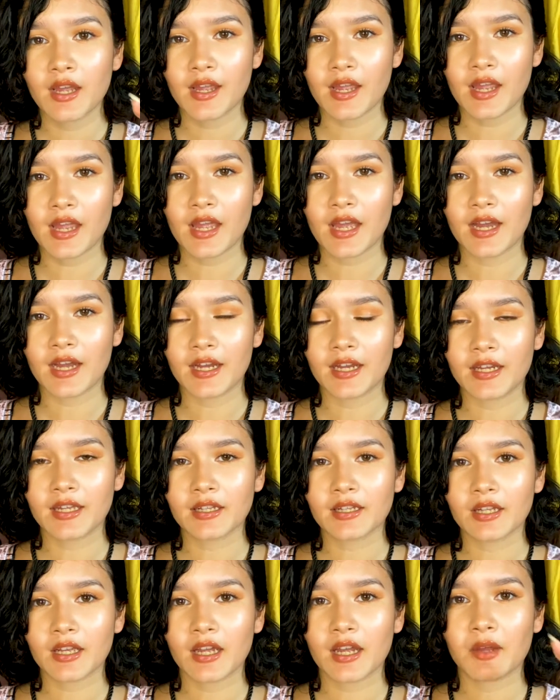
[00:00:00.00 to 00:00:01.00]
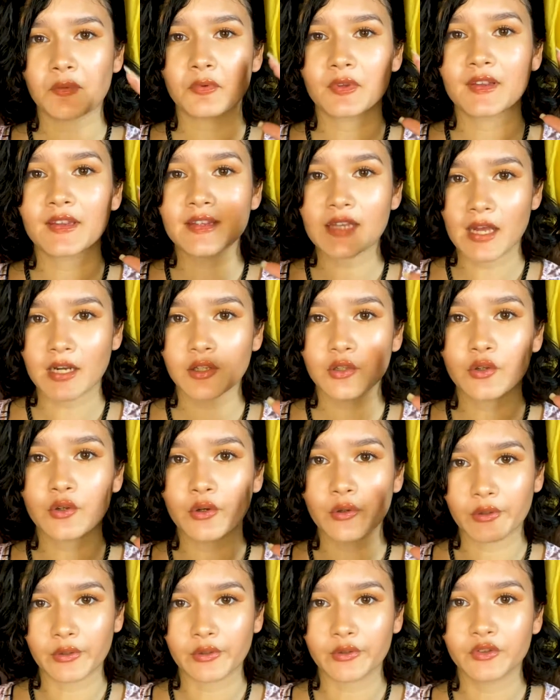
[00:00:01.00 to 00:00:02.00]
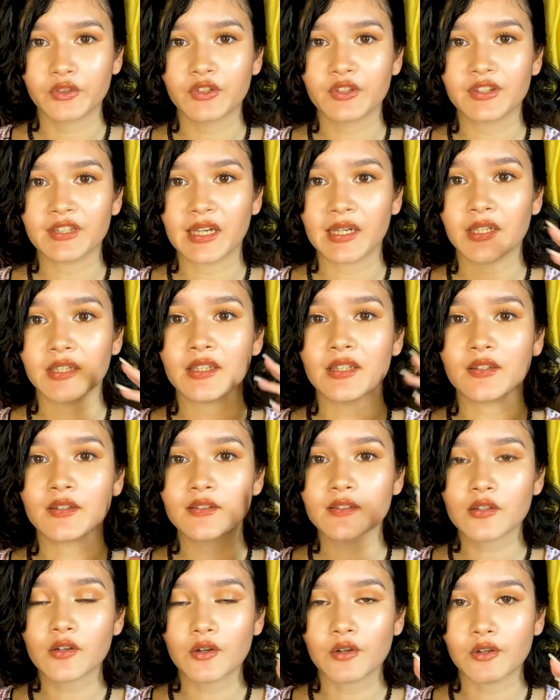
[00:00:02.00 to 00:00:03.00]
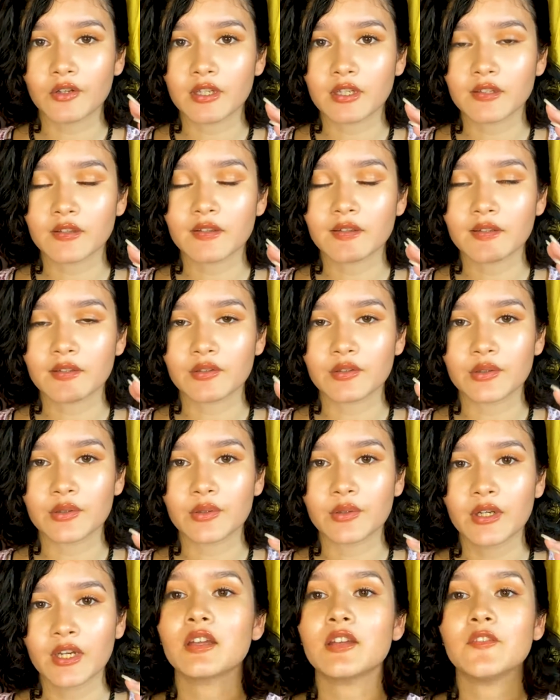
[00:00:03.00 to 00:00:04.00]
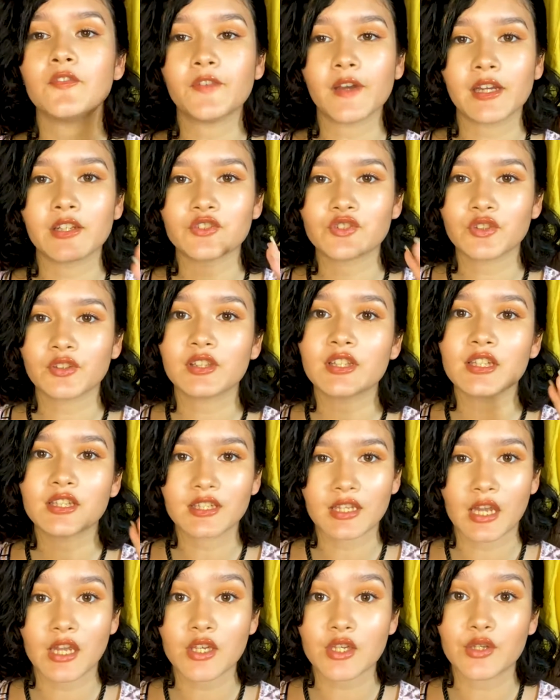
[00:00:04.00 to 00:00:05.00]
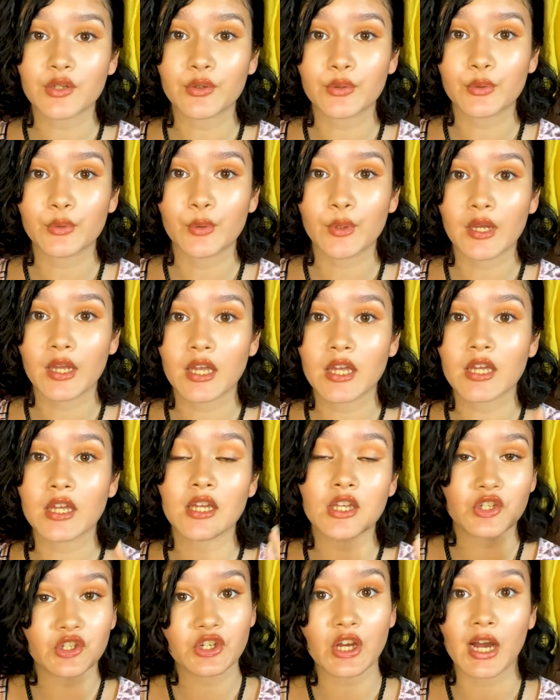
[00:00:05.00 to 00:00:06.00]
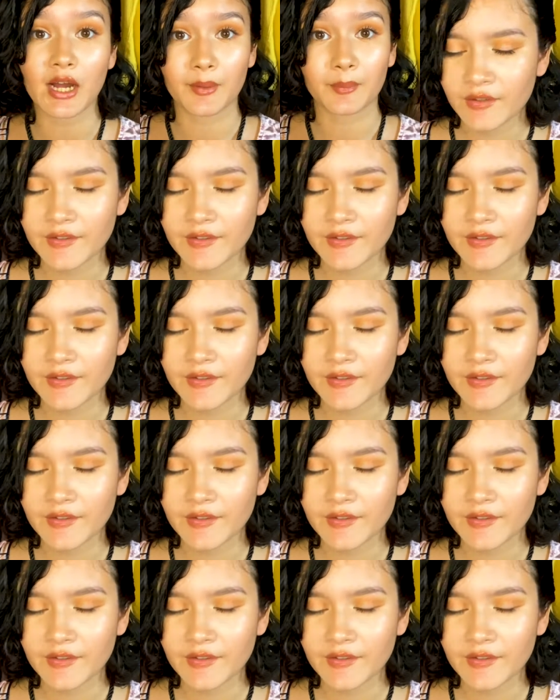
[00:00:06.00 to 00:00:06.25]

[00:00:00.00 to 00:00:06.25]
and set goals that is going to eventually get you a job.